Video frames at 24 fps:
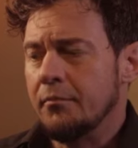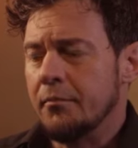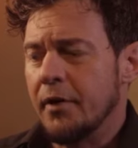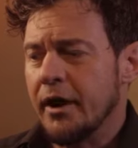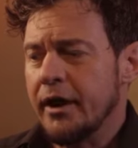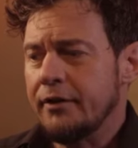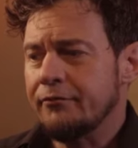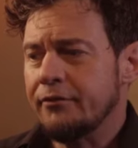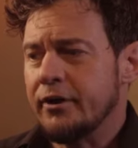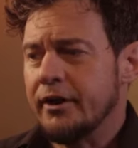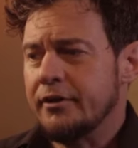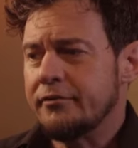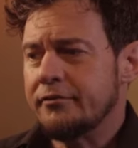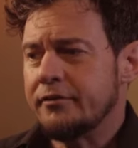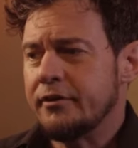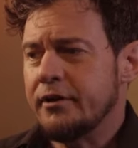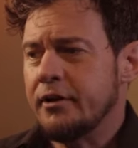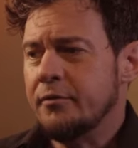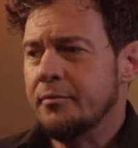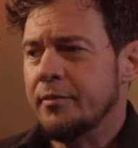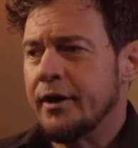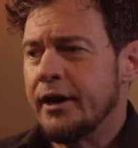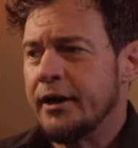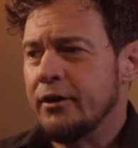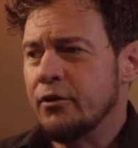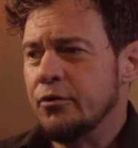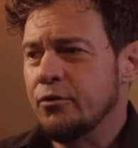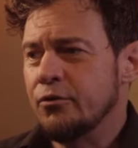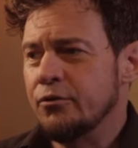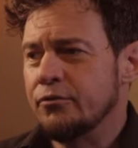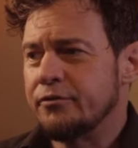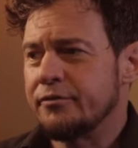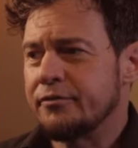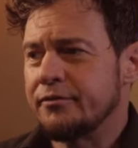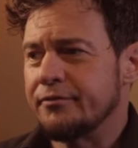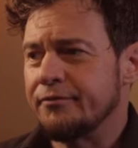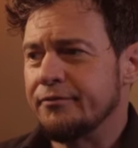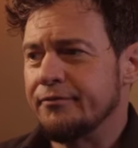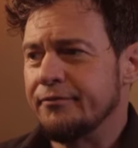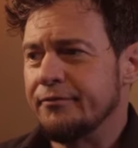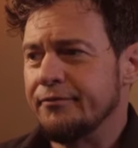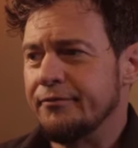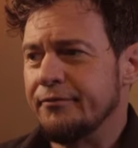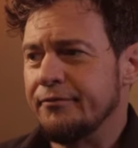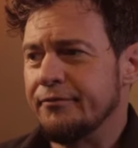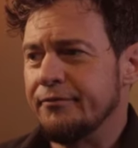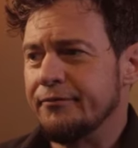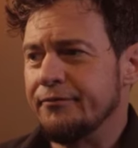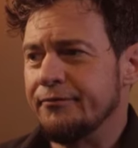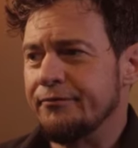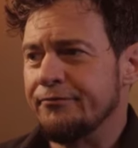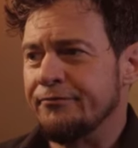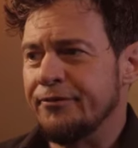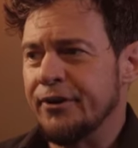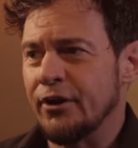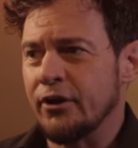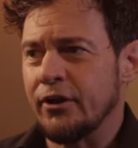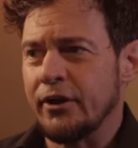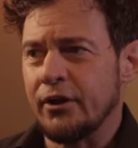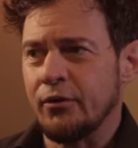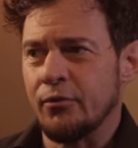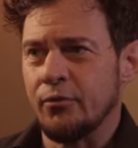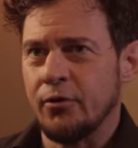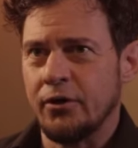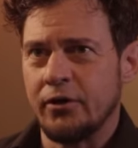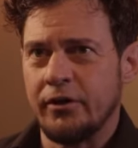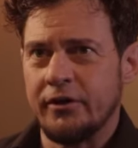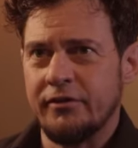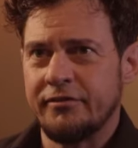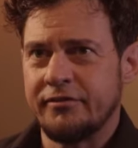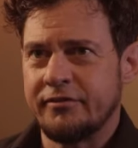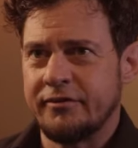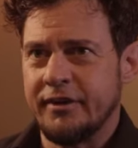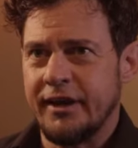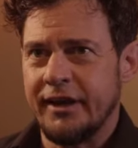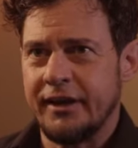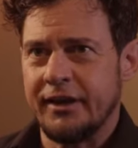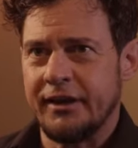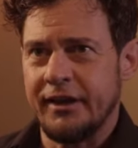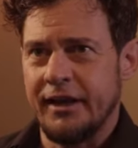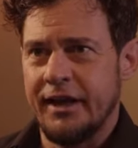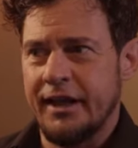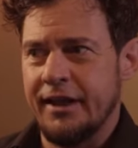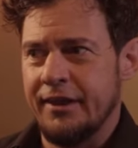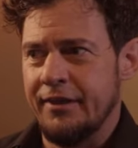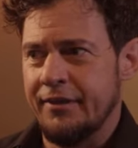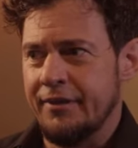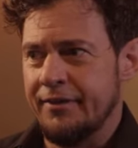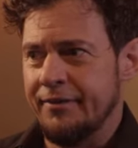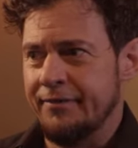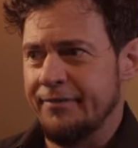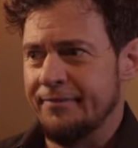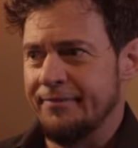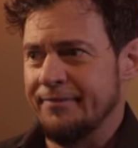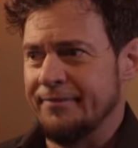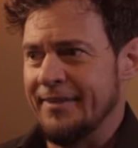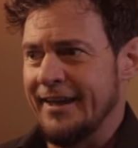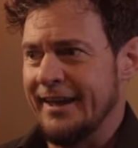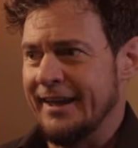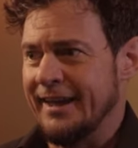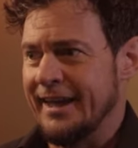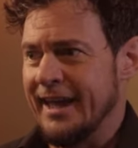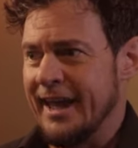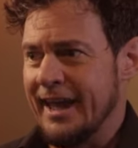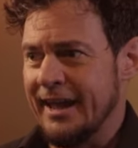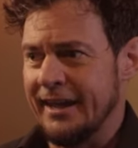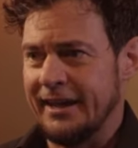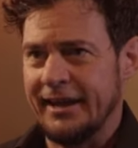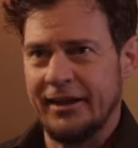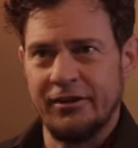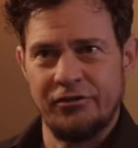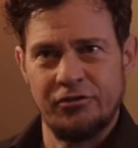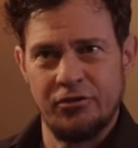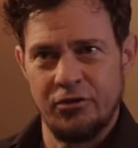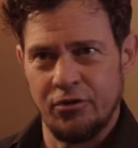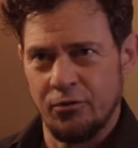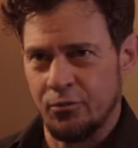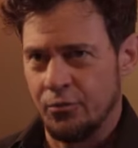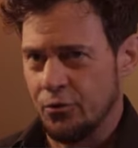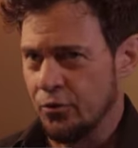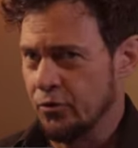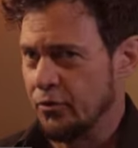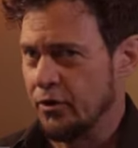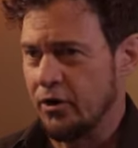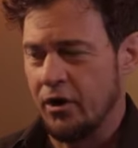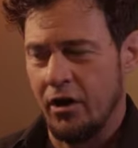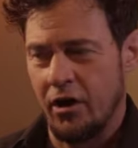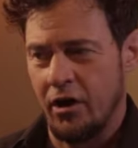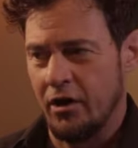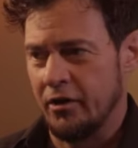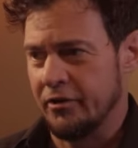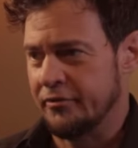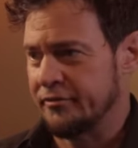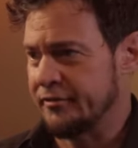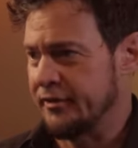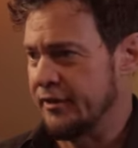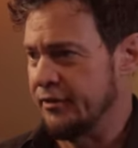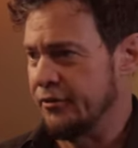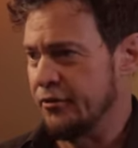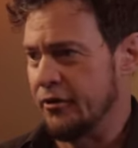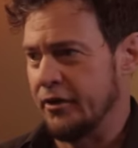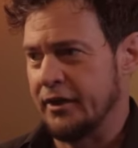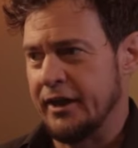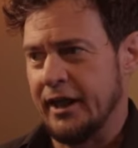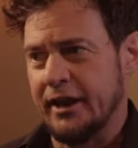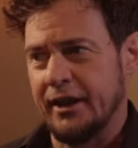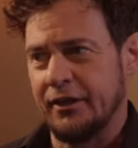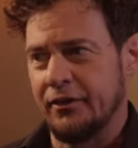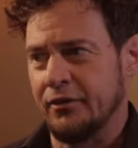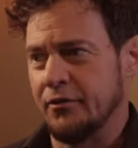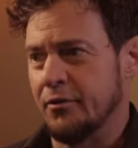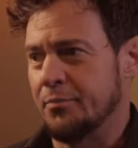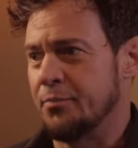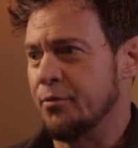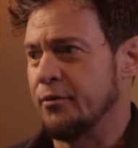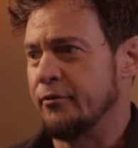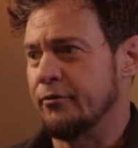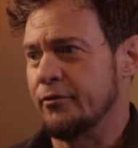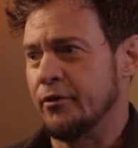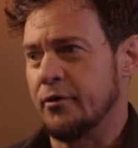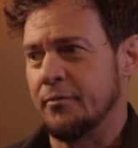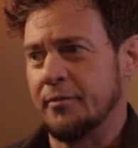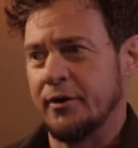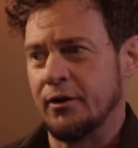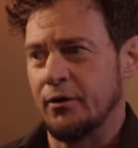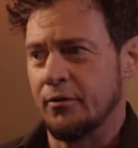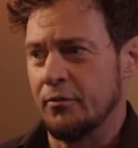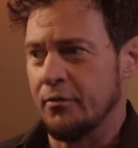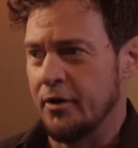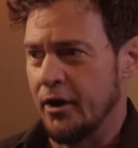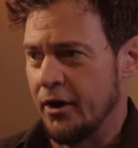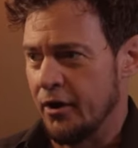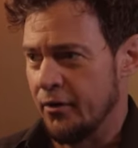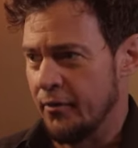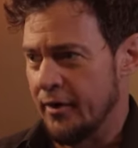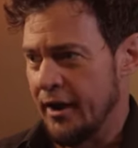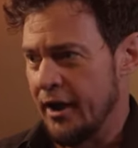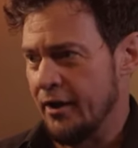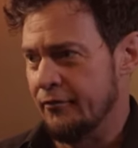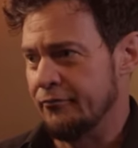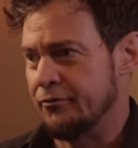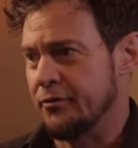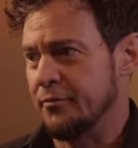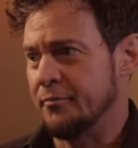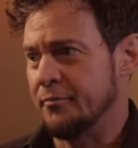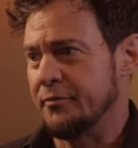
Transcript: My advice to anybody who's feeling really sick and they can't get to the root cause and they're getting the proverbial runaround